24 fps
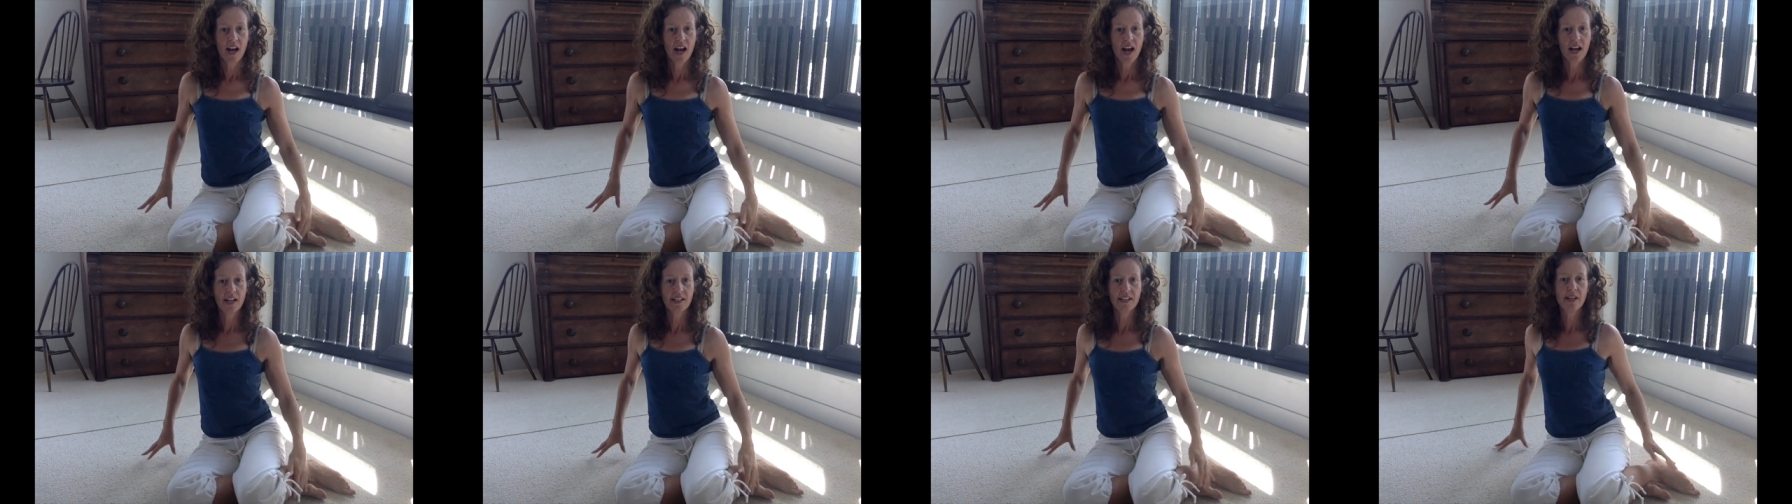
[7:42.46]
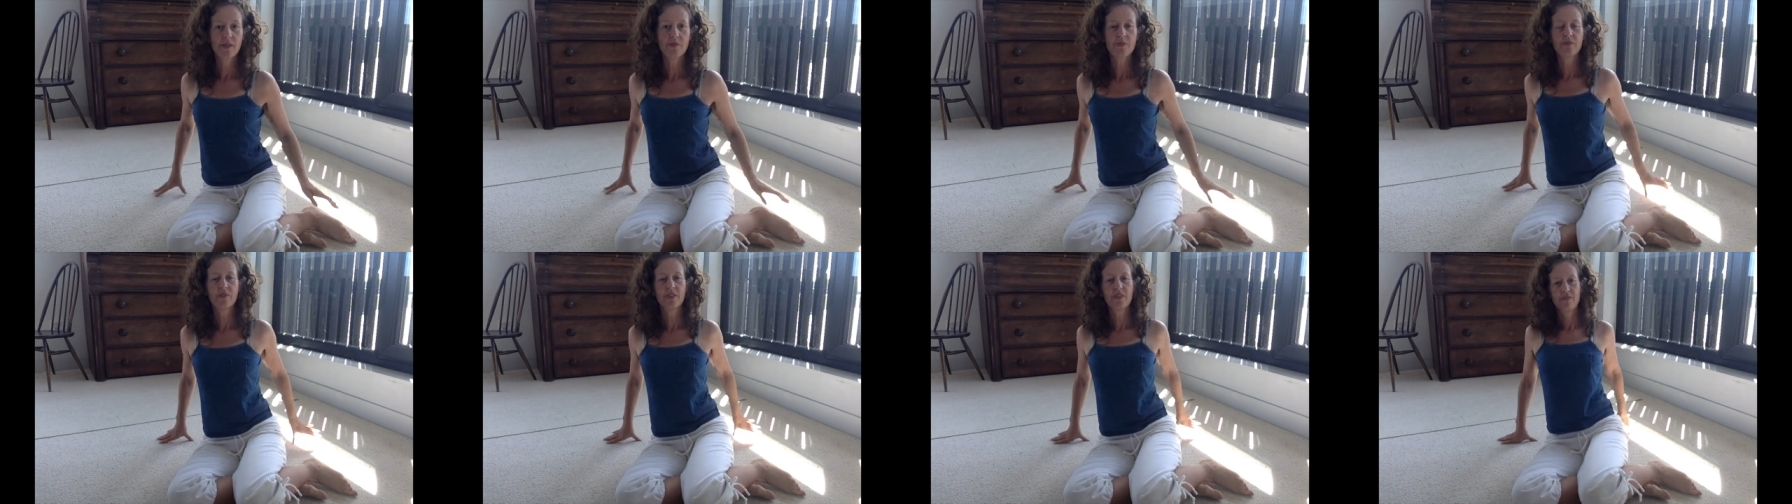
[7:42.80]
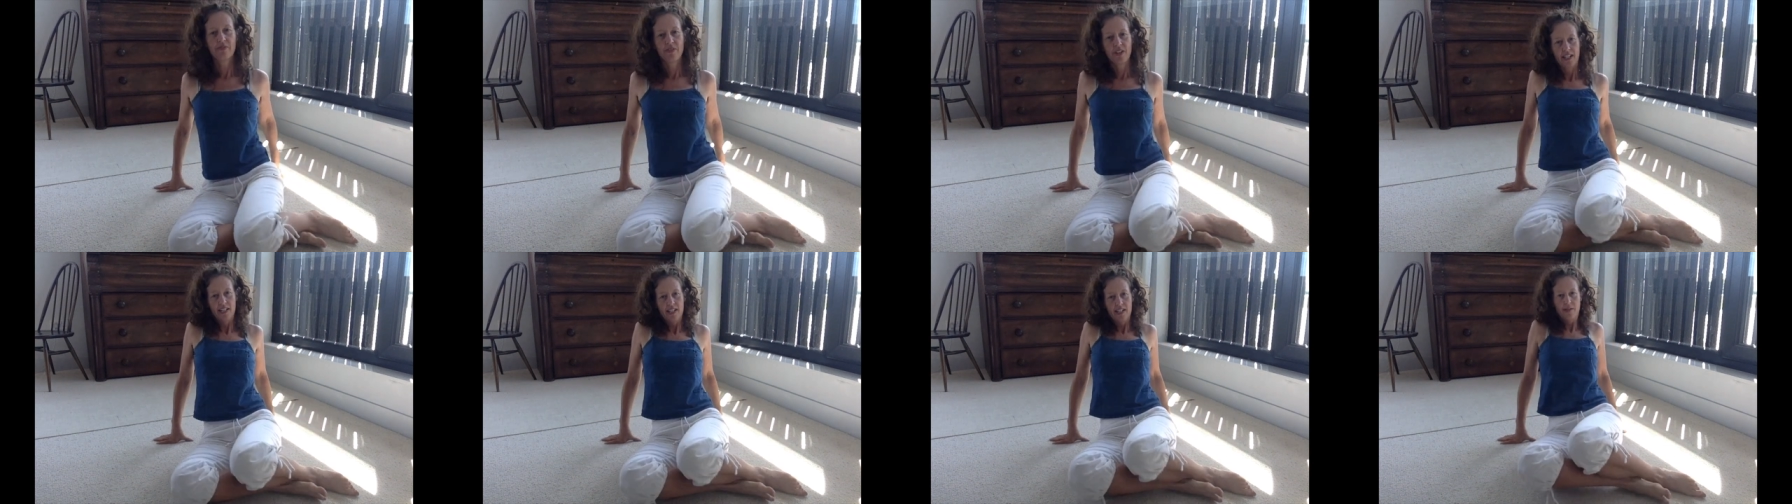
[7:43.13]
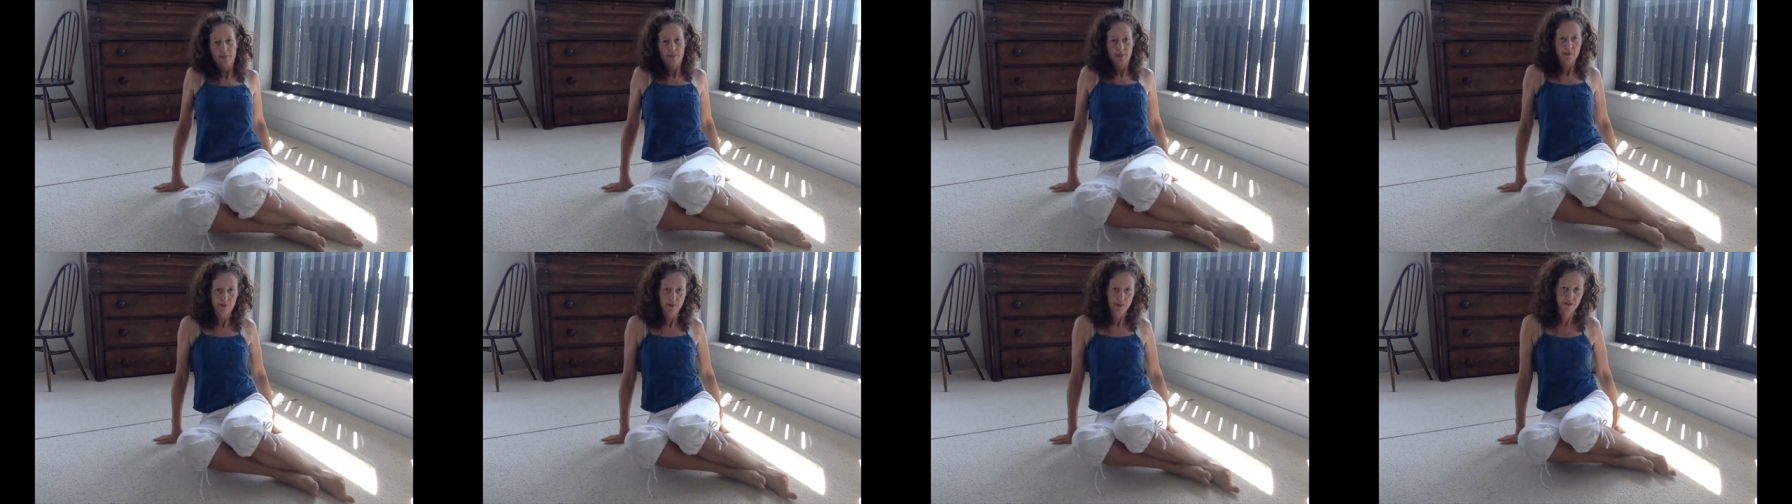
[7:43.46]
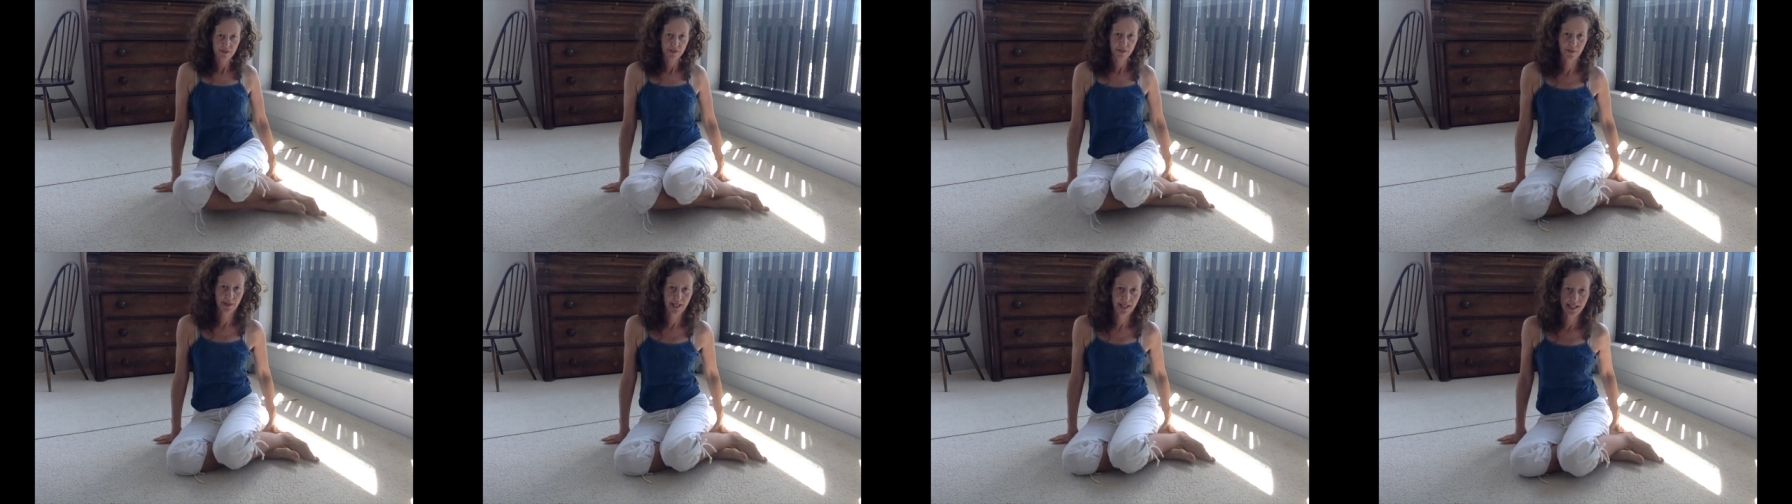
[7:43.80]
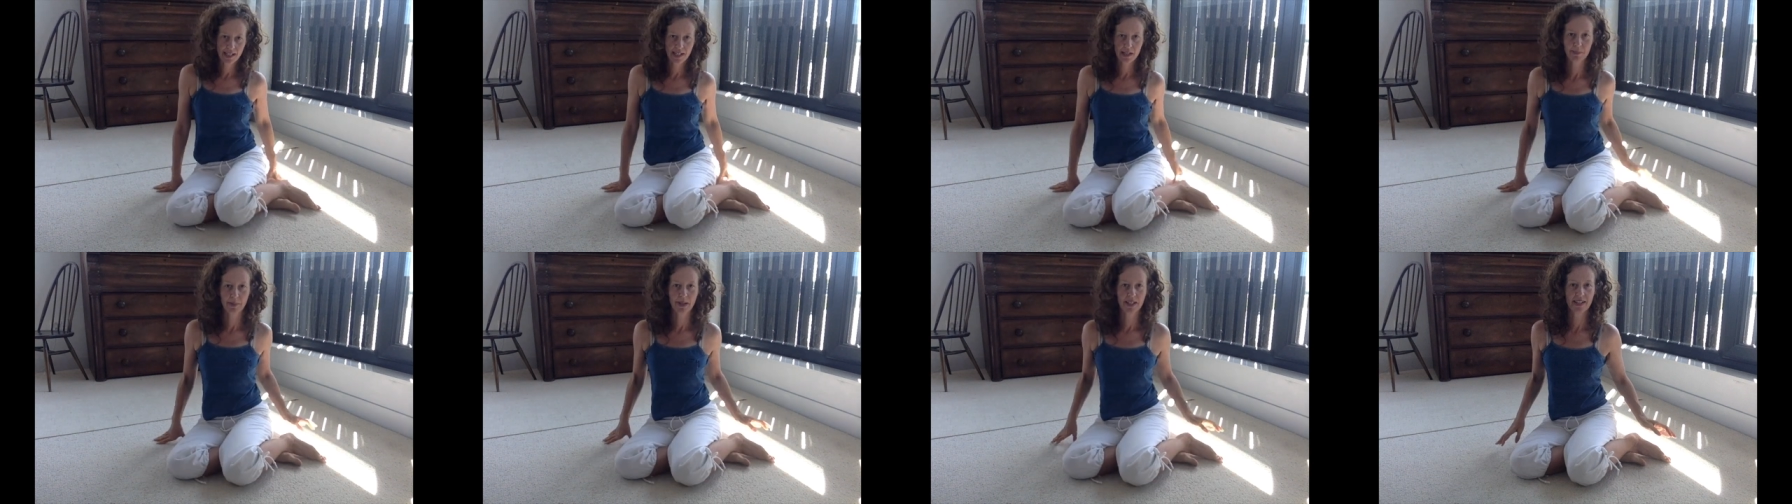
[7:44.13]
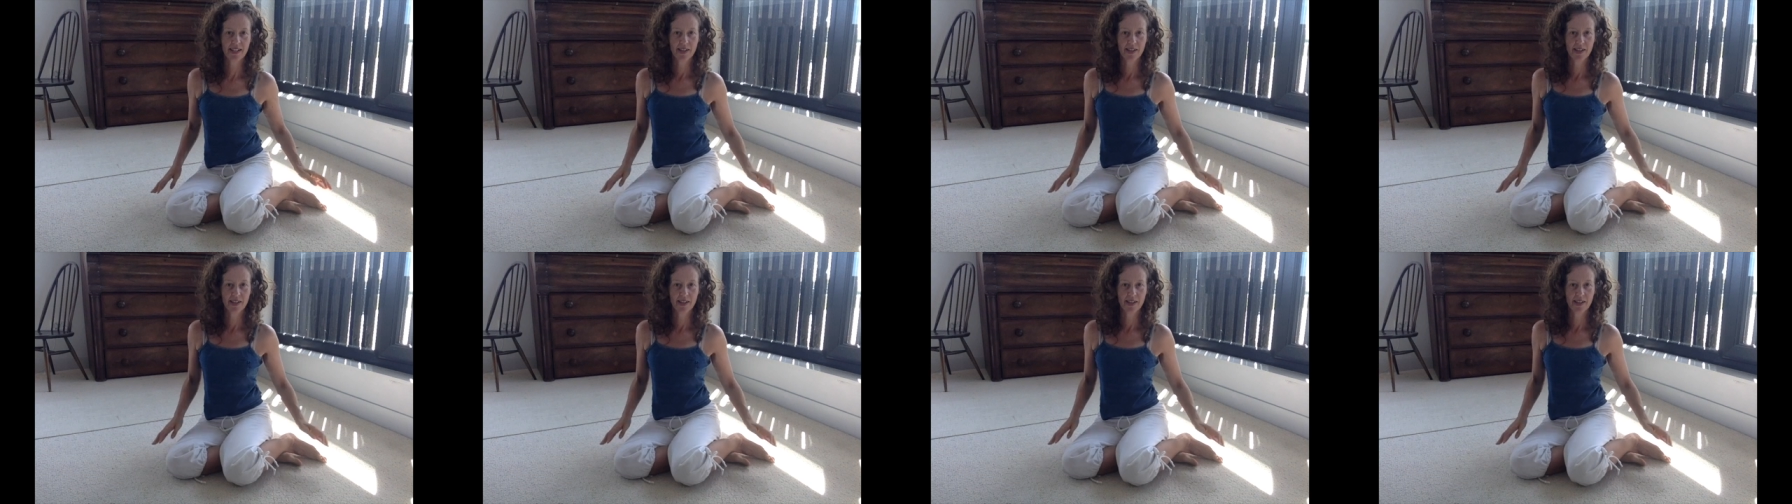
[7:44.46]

And then, in fact, let me move it a little bit,